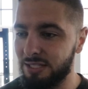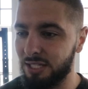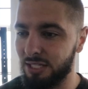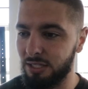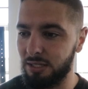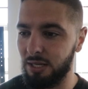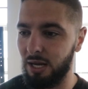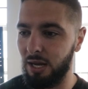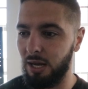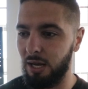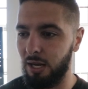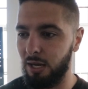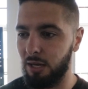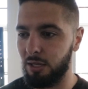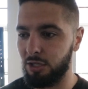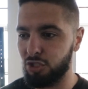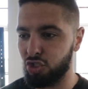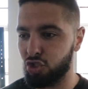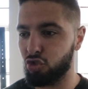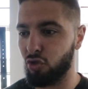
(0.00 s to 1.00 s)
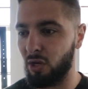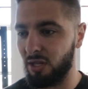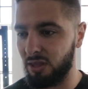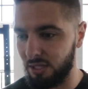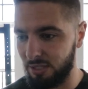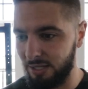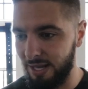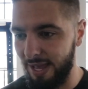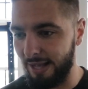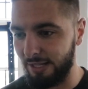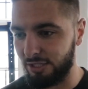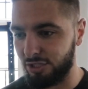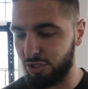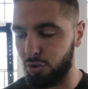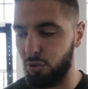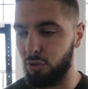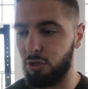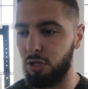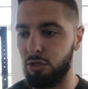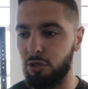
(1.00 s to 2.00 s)
to strengthen that. So
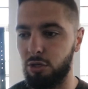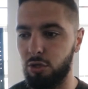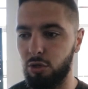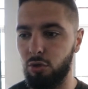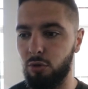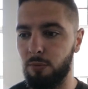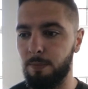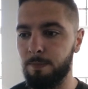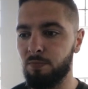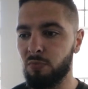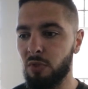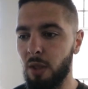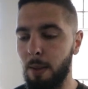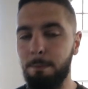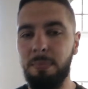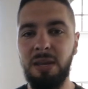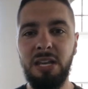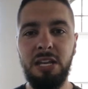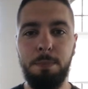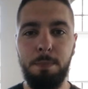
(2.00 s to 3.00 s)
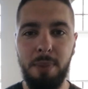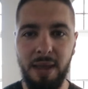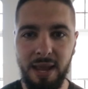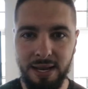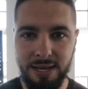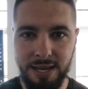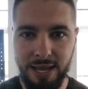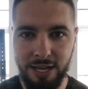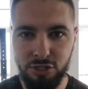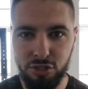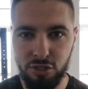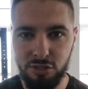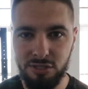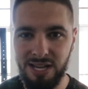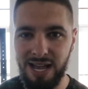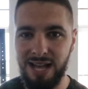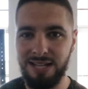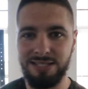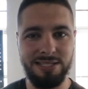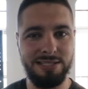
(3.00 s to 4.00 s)
you can do mini band
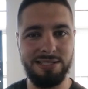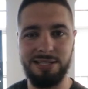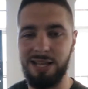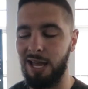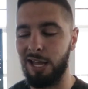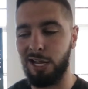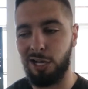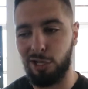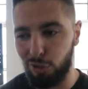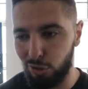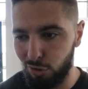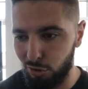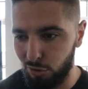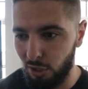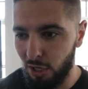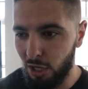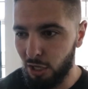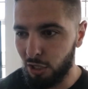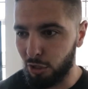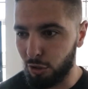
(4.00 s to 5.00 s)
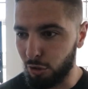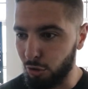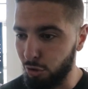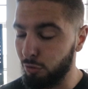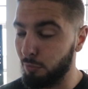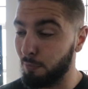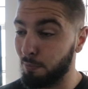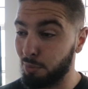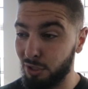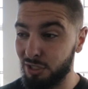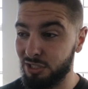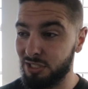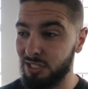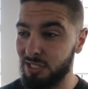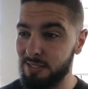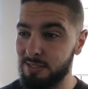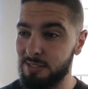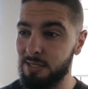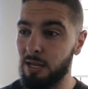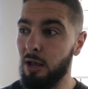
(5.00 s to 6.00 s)
exercises like glute
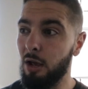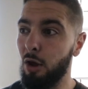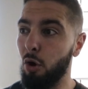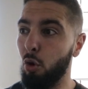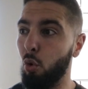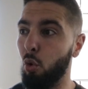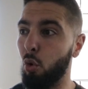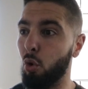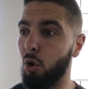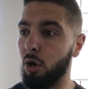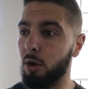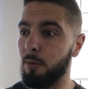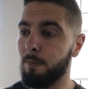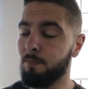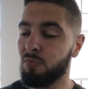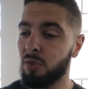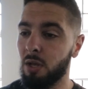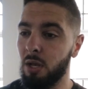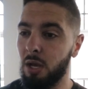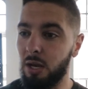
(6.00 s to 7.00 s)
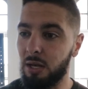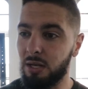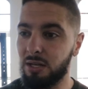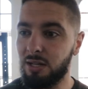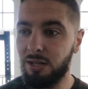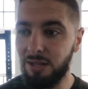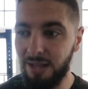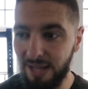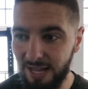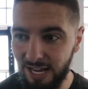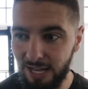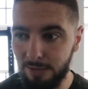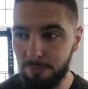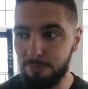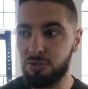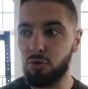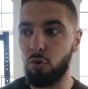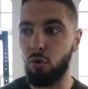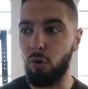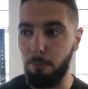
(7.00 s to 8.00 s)
bridges or
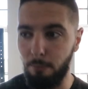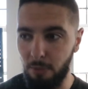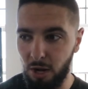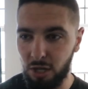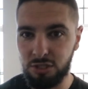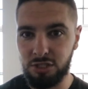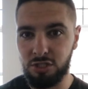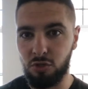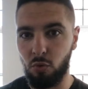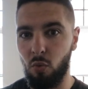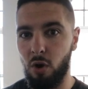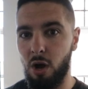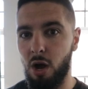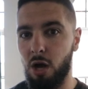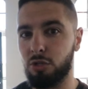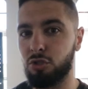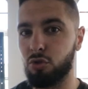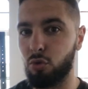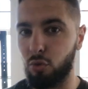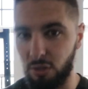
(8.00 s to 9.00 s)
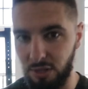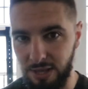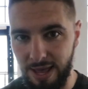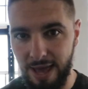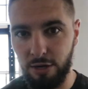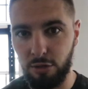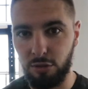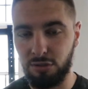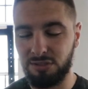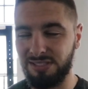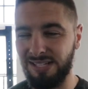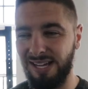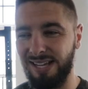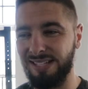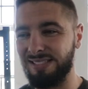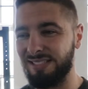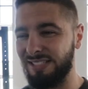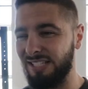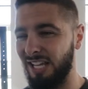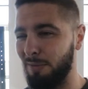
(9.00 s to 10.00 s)
clams or monster walks or lateral
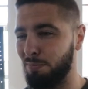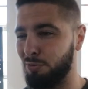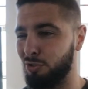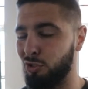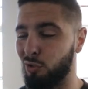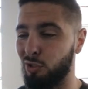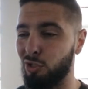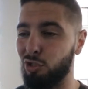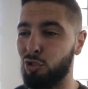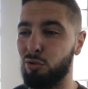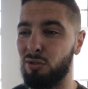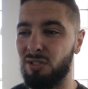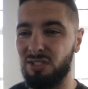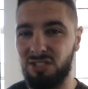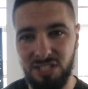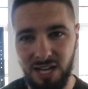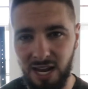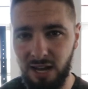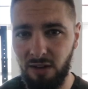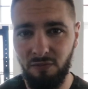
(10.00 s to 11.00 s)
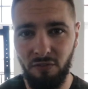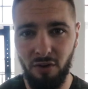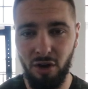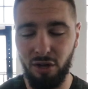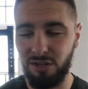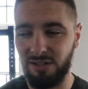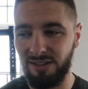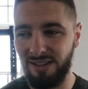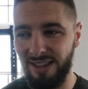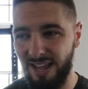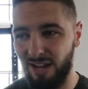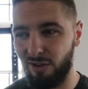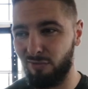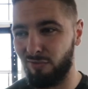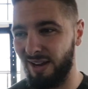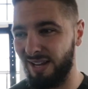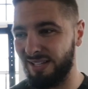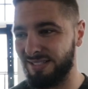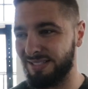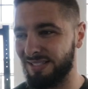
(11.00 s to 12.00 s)
side steps. You could do the Jane Fonda leg
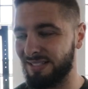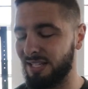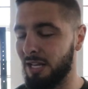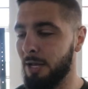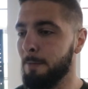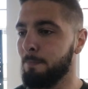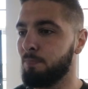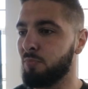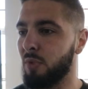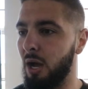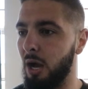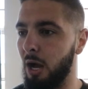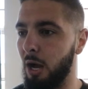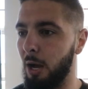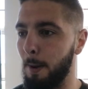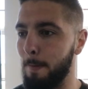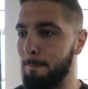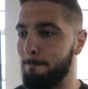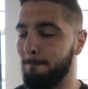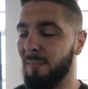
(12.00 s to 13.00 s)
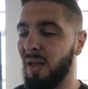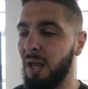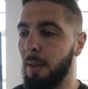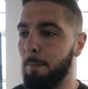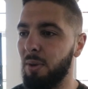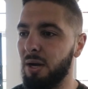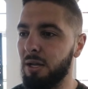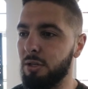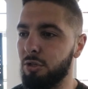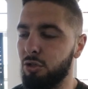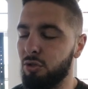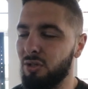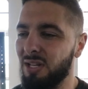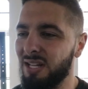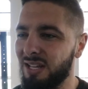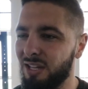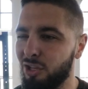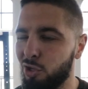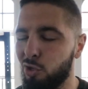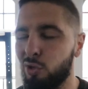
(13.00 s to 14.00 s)
raises, but you
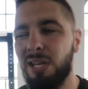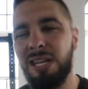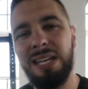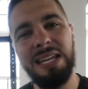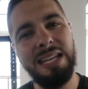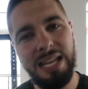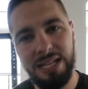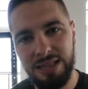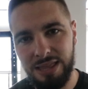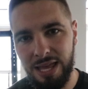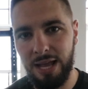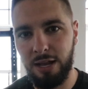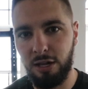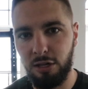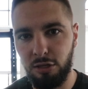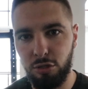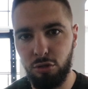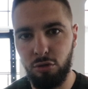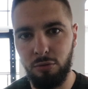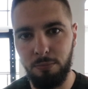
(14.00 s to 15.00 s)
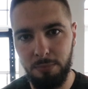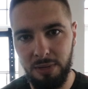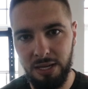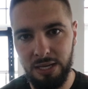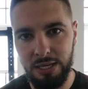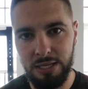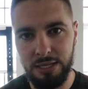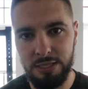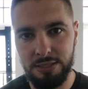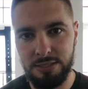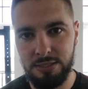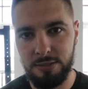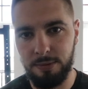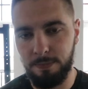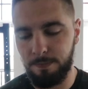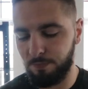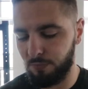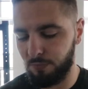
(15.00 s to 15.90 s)
need to get that glute medius